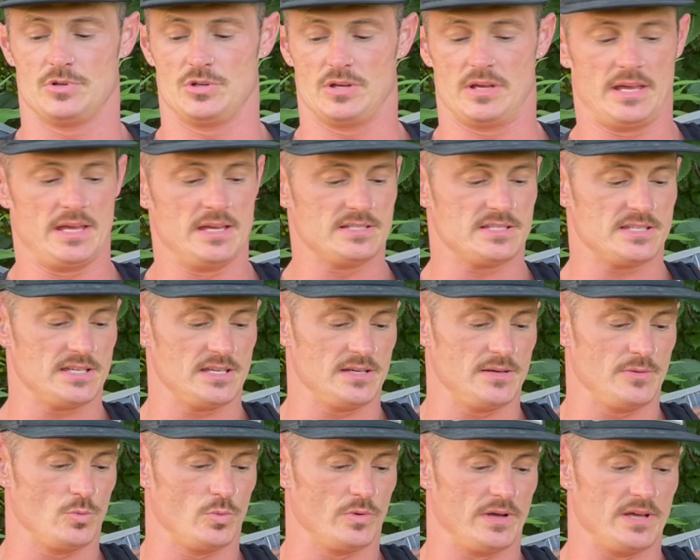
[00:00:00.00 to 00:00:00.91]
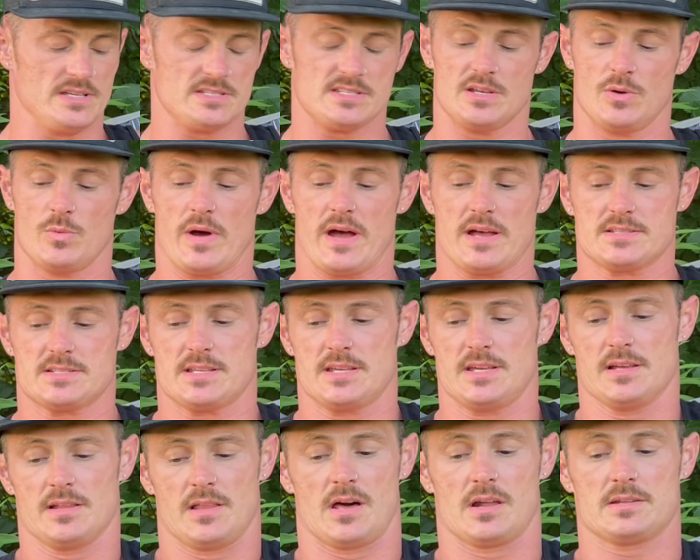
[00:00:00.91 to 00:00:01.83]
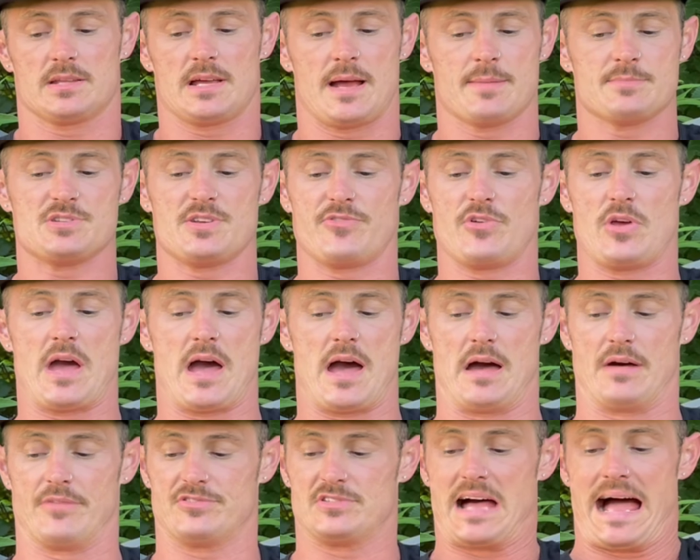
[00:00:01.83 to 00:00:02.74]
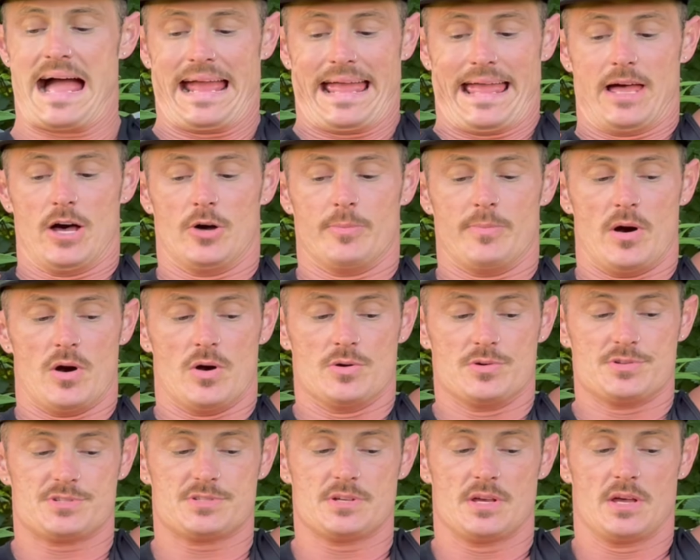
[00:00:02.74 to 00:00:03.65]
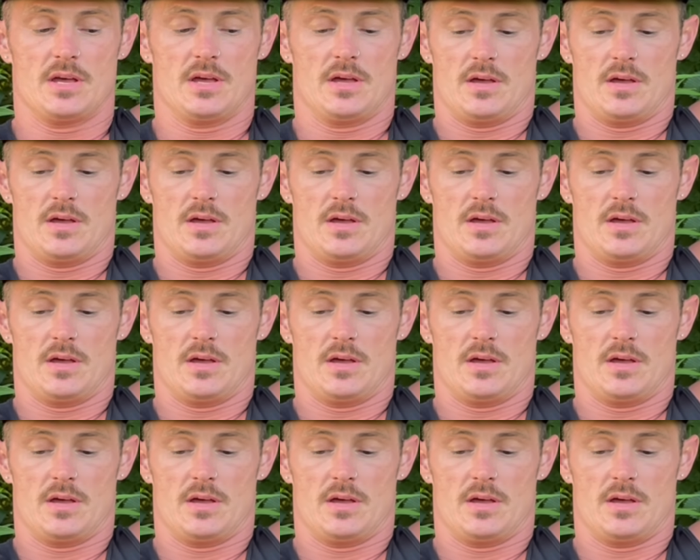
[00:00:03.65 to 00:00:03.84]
Easty-Westy, a lot of times if you have tight elbows,